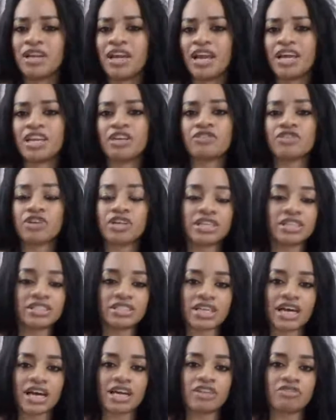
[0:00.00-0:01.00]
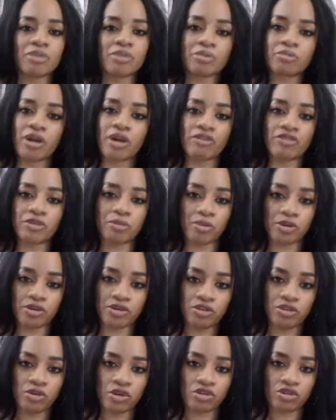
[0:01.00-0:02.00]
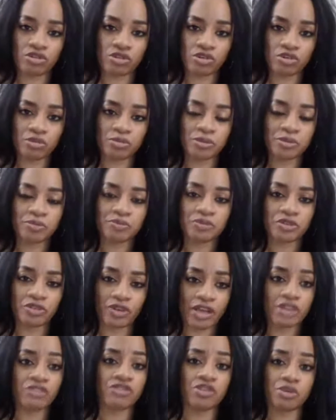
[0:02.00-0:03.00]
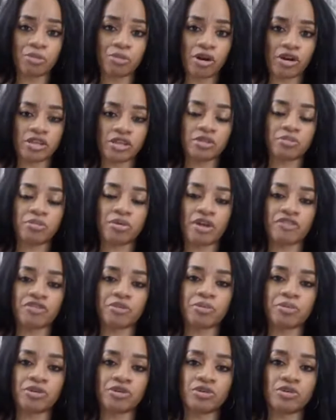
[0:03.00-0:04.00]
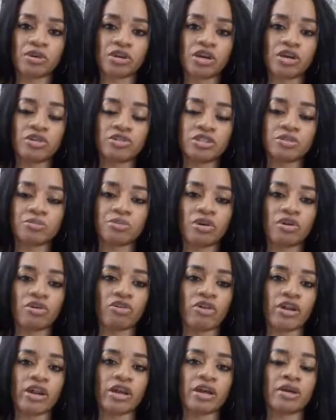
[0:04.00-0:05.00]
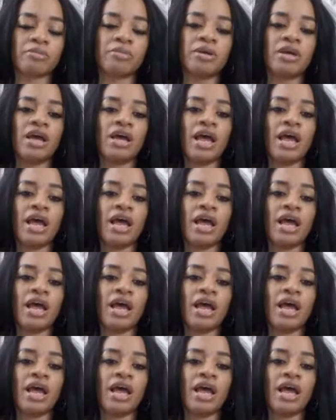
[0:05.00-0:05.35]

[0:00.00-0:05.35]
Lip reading: And if you're inside of my Profitpreneur group, right, if you're part of the Profitpreneur coaching program,